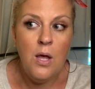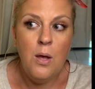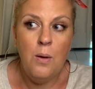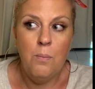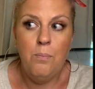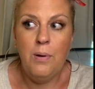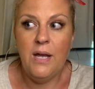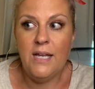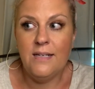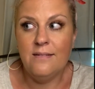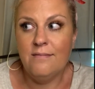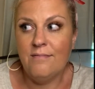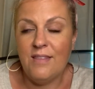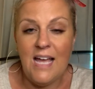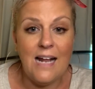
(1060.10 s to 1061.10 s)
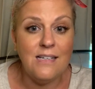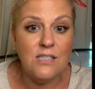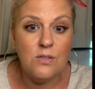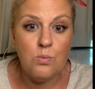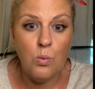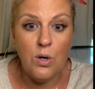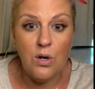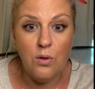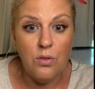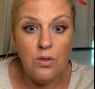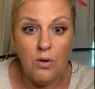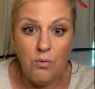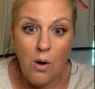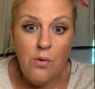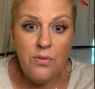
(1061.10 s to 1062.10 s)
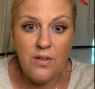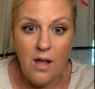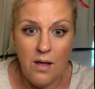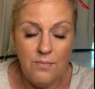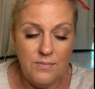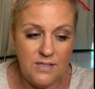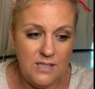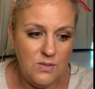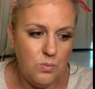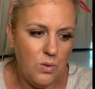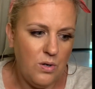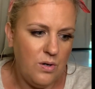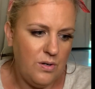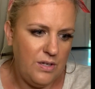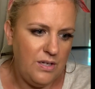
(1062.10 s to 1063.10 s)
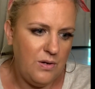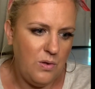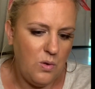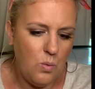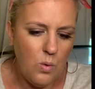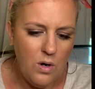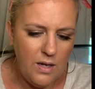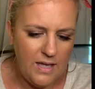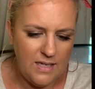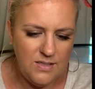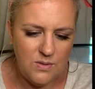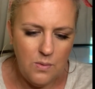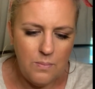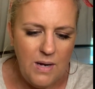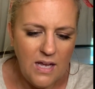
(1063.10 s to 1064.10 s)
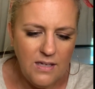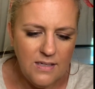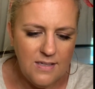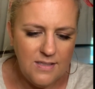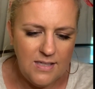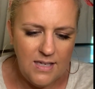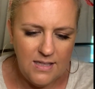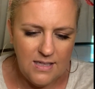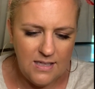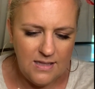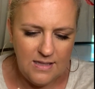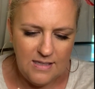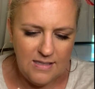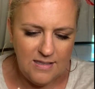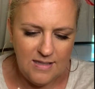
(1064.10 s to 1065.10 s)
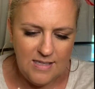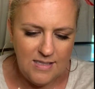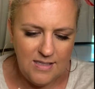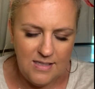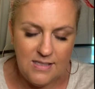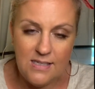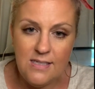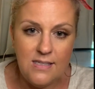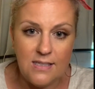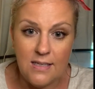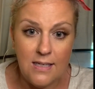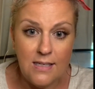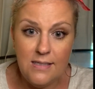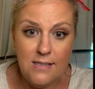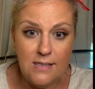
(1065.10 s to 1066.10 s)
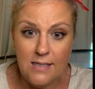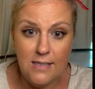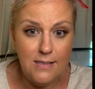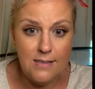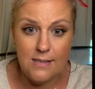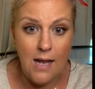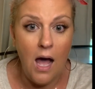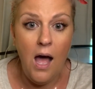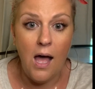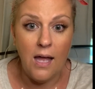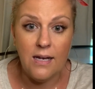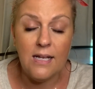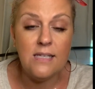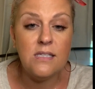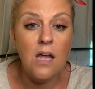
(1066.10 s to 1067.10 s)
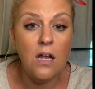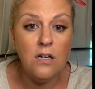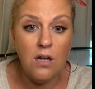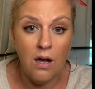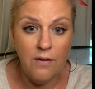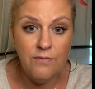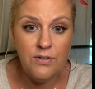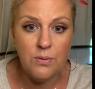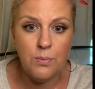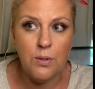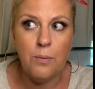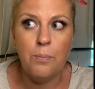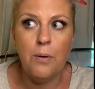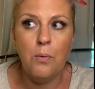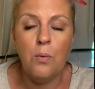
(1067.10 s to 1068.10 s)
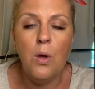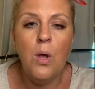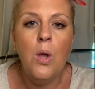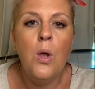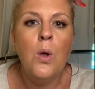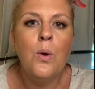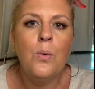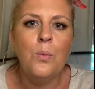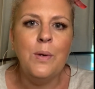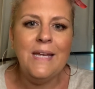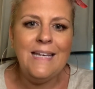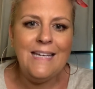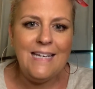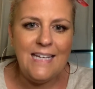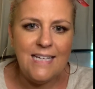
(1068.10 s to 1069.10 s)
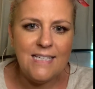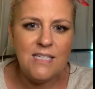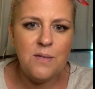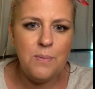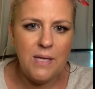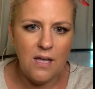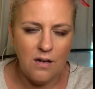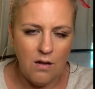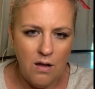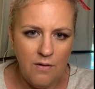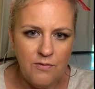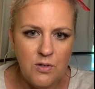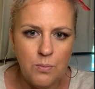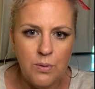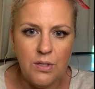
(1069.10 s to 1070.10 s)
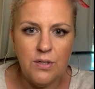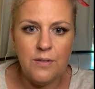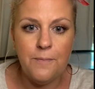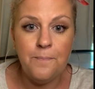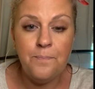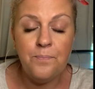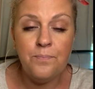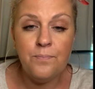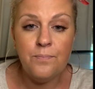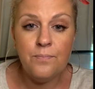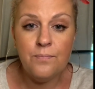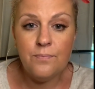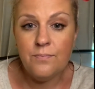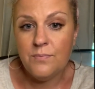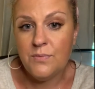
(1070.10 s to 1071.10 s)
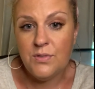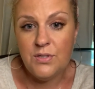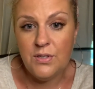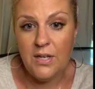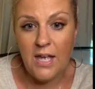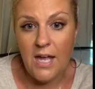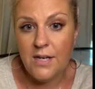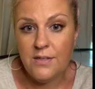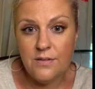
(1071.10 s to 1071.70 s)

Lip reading: but that's where the growth comes. That's where, you know, the work is. So I'm not going to say that this is easy. It's not. It's uncomfortable, but we need to be uncomfortable to get